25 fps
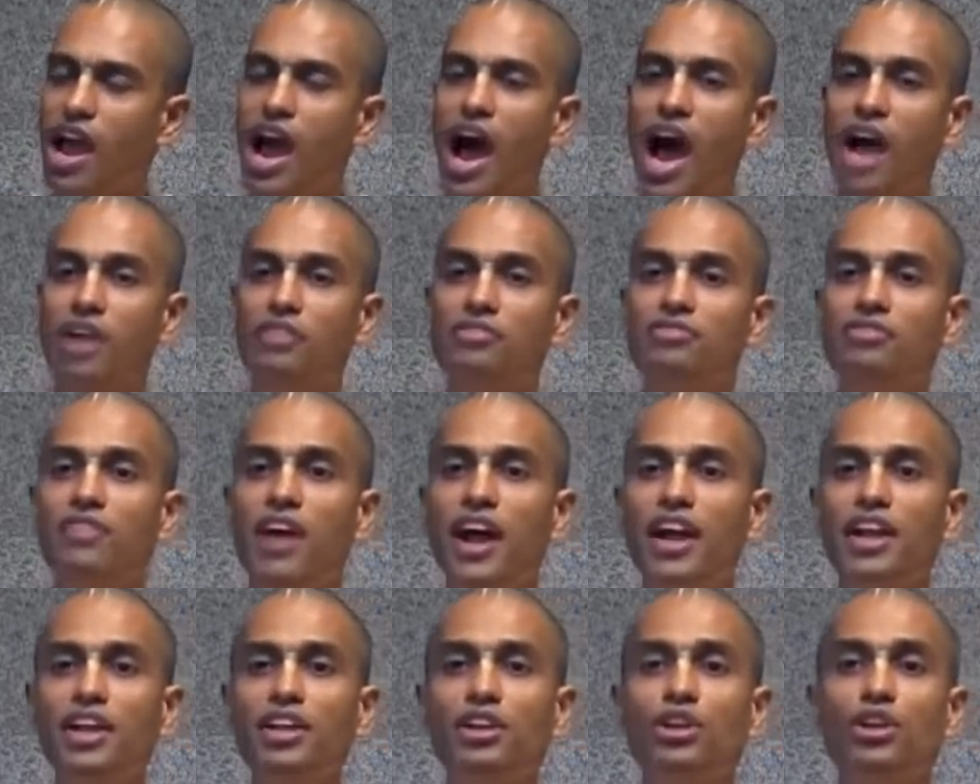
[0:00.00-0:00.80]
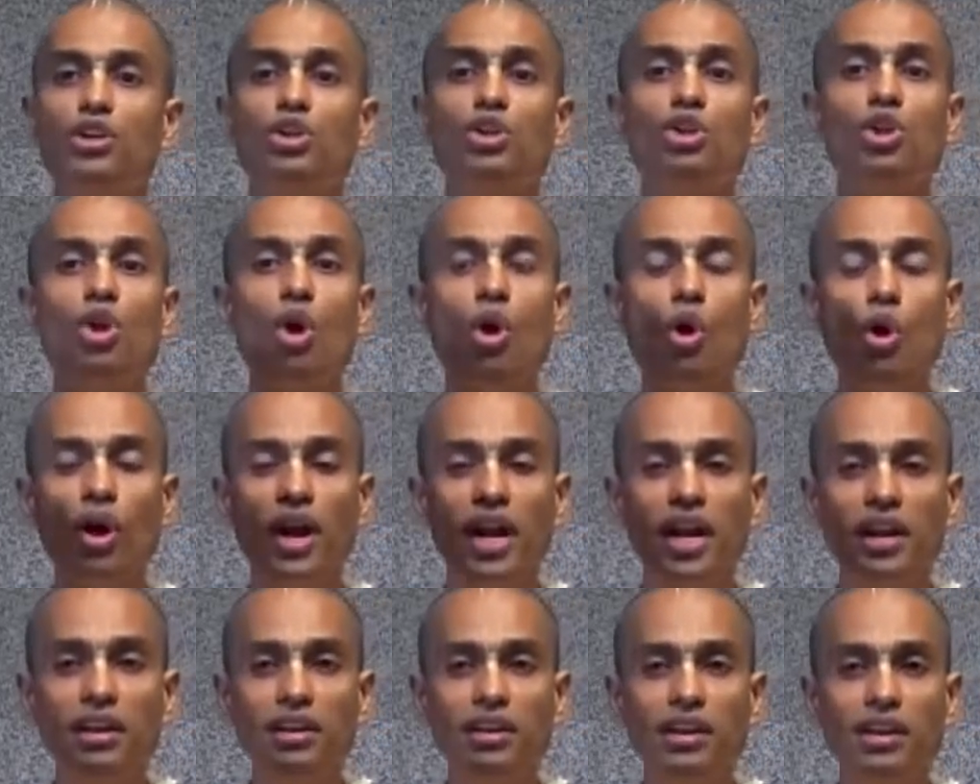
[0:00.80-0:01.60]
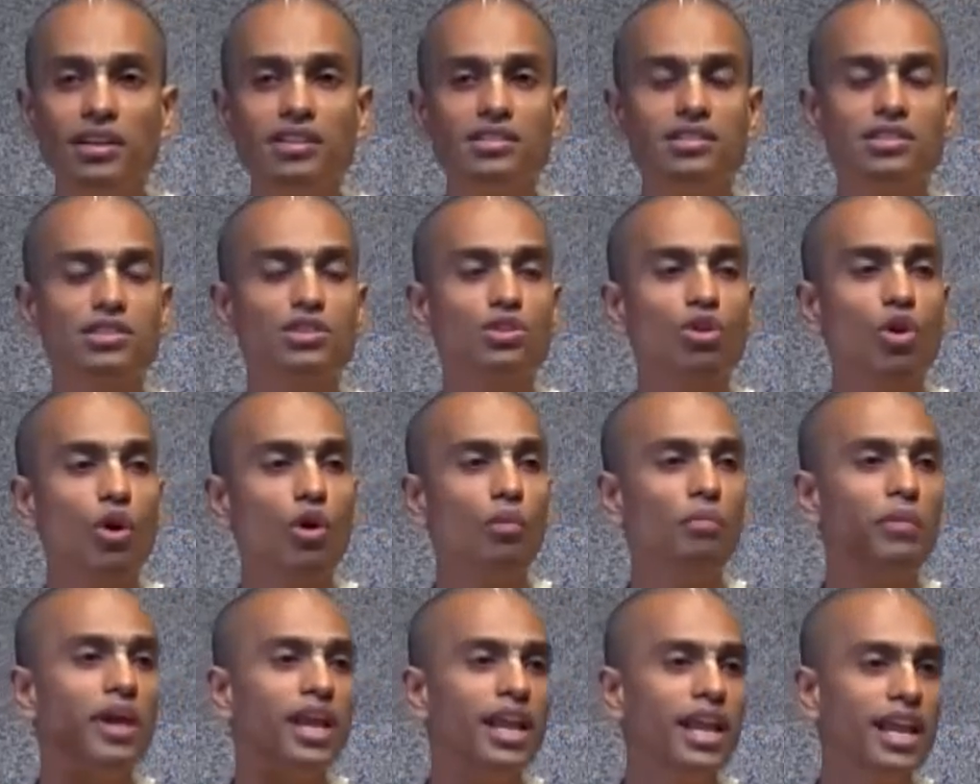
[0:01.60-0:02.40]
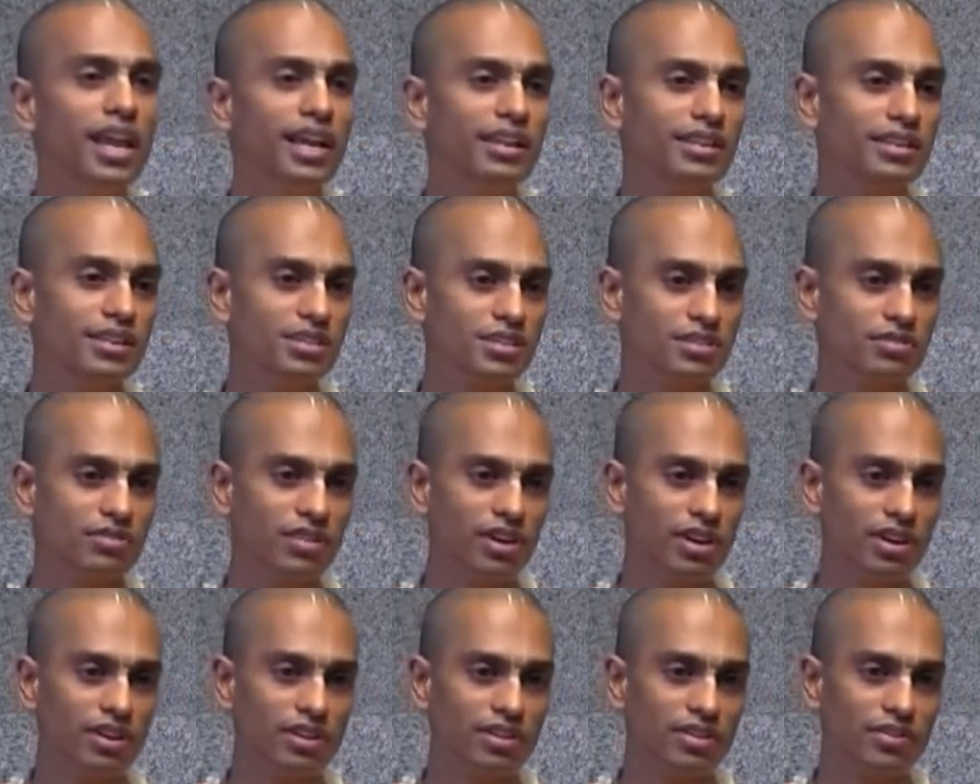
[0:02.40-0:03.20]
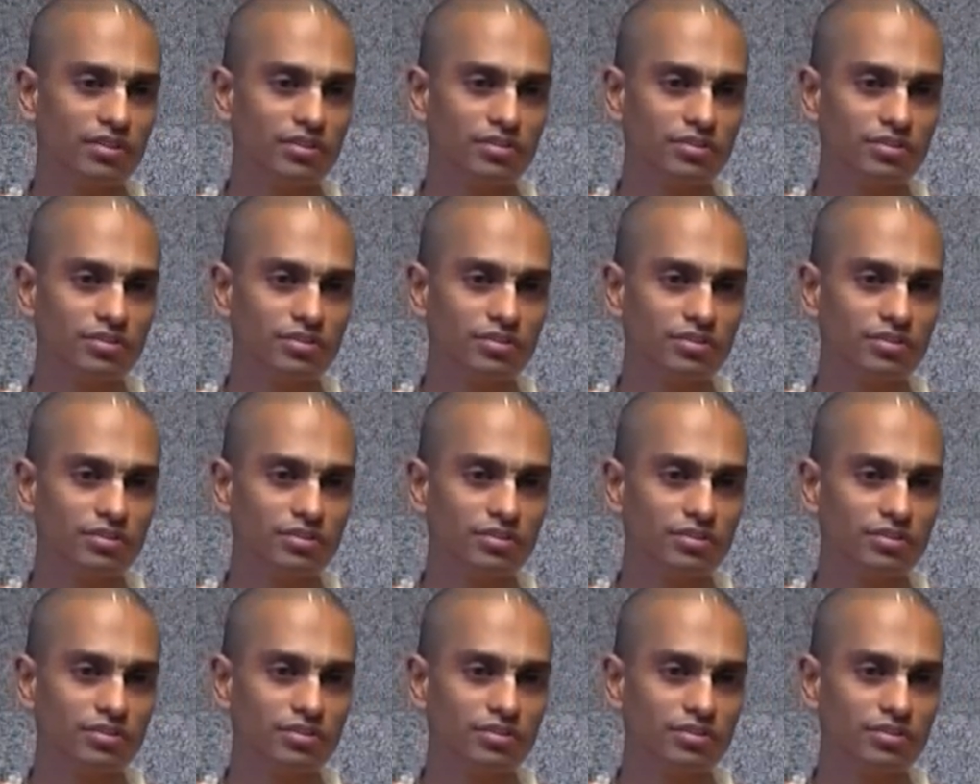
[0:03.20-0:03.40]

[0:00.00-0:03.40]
I find no interest, no meaning in this world.